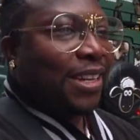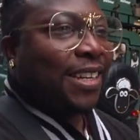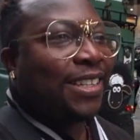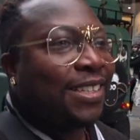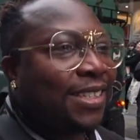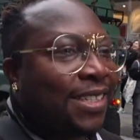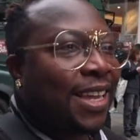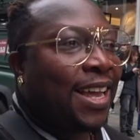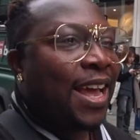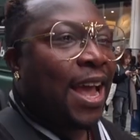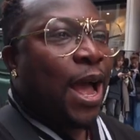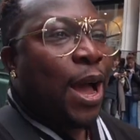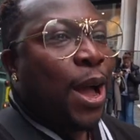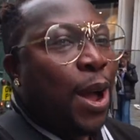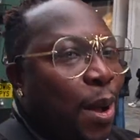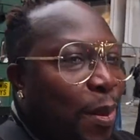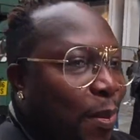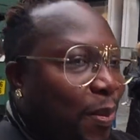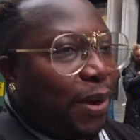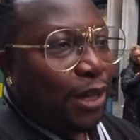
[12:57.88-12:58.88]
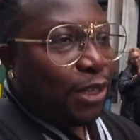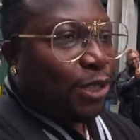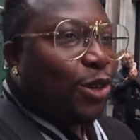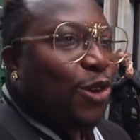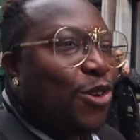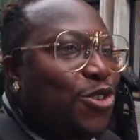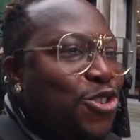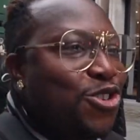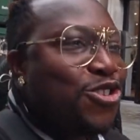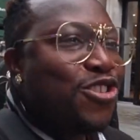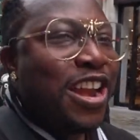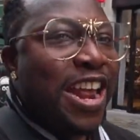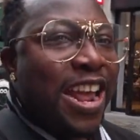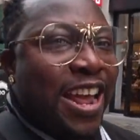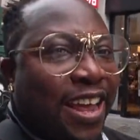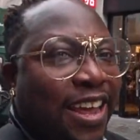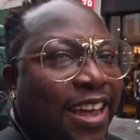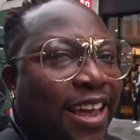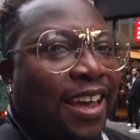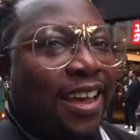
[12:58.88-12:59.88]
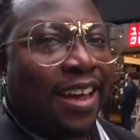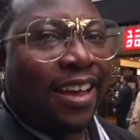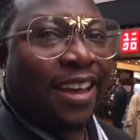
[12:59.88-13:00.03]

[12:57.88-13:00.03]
this place so unique.